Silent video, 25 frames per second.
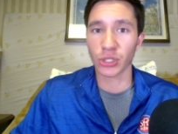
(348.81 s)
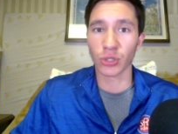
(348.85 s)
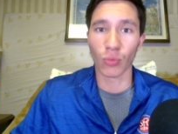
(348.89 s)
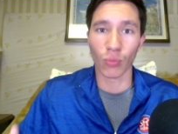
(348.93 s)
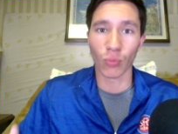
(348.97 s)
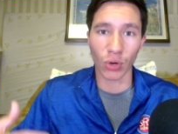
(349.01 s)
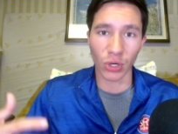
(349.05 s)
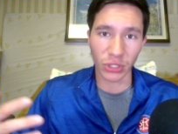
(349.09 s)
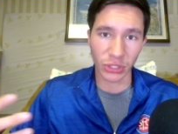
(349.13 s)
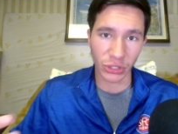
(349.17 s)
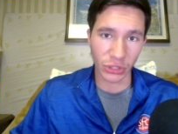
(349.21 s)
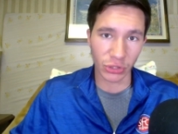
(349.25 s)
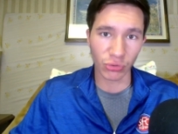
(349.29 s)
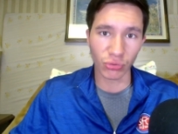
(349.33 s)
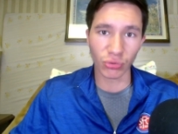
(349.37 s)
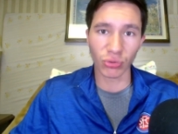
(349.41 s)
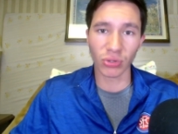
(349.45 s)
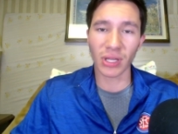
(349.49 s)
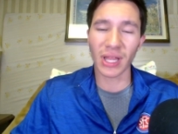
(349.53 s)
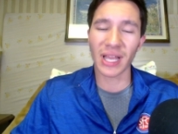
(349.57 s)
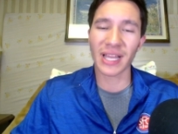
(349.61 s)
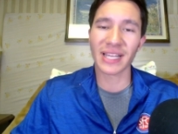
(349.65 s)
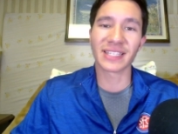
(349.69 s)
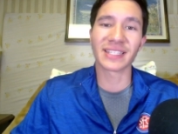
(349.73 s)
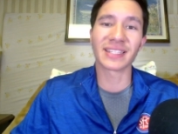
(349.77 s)
You want to
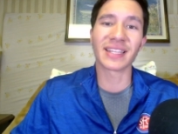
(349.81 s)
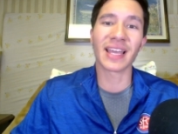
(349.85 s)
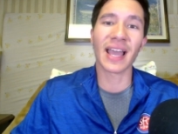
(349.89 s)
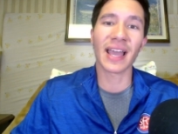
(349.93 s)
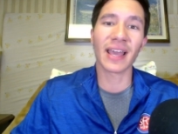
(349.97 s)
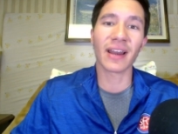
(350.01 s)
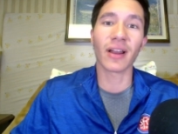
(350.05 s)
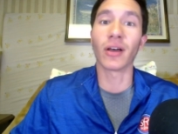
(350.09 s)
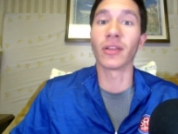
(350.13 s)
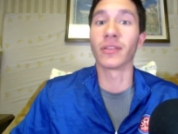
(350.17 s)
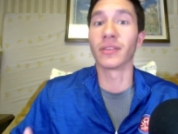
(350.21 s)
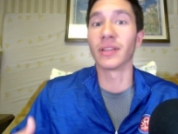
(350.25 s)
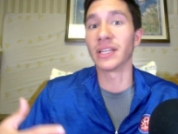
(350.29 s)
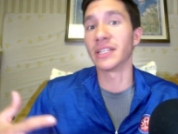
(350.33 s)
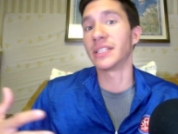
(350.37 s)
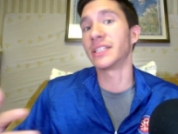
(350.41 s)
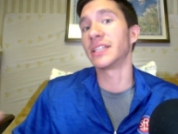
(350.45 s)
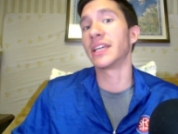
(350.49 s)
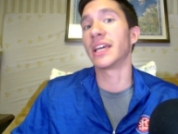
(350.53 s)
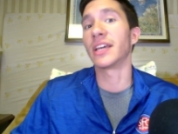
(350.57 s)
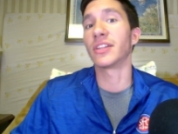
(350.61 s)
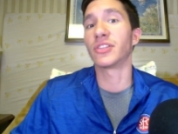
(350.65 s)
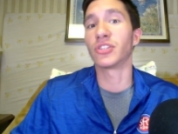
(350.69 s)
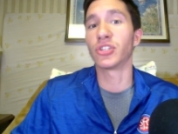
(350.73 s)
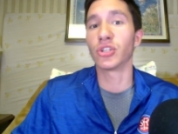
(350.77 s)
utilize that unless he
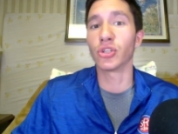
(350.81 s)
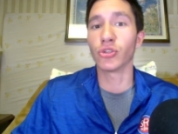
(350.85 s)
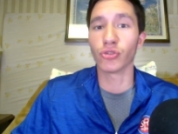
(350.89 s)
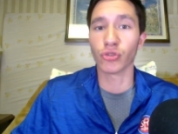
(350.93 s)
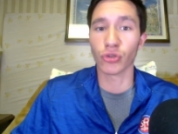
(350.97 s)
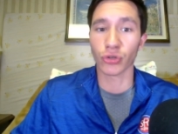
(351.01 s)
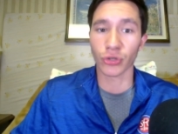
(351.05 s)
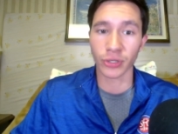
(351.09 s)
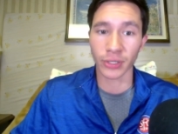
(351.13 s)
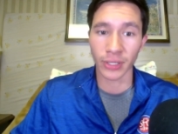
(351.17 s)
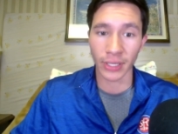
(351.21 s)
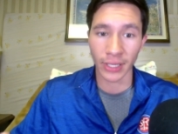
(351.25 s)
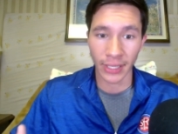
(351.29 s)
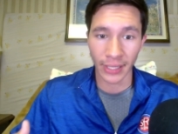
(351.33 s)
gets injured.